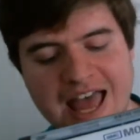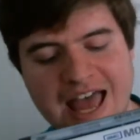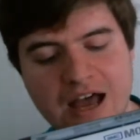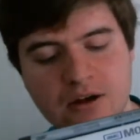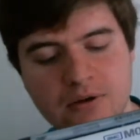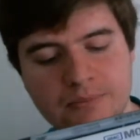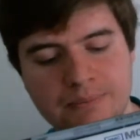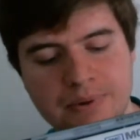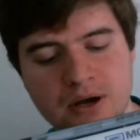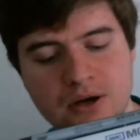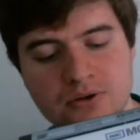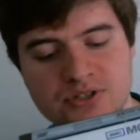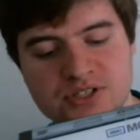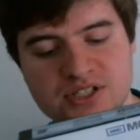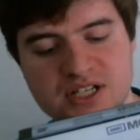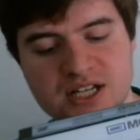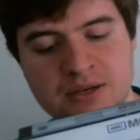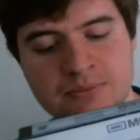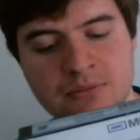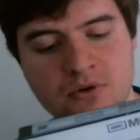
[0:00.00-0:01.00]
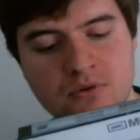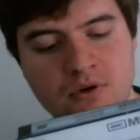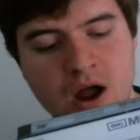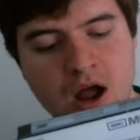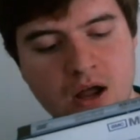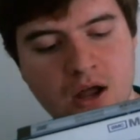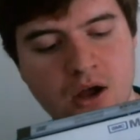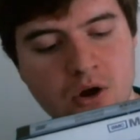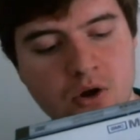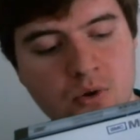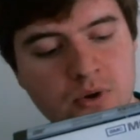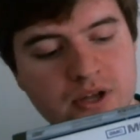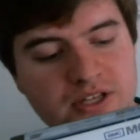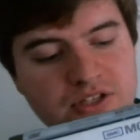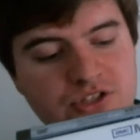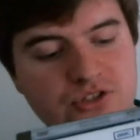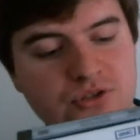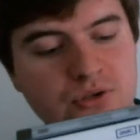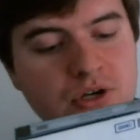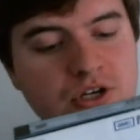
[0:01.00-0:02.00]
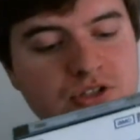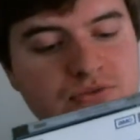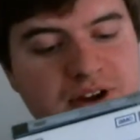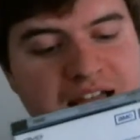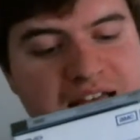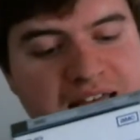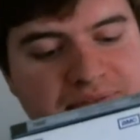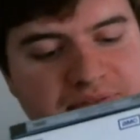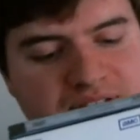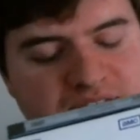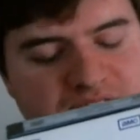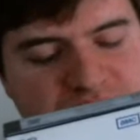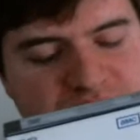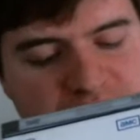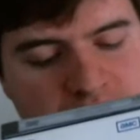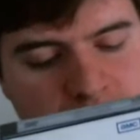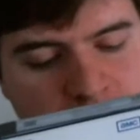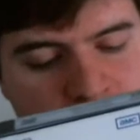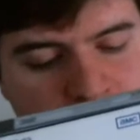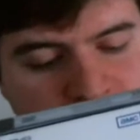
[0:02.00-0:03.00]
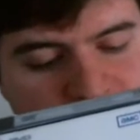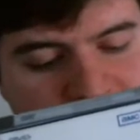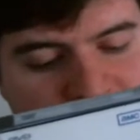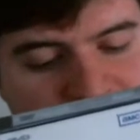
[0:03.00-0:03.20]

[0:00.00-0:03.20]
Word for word: Outpost in Morocco is George Raft's film,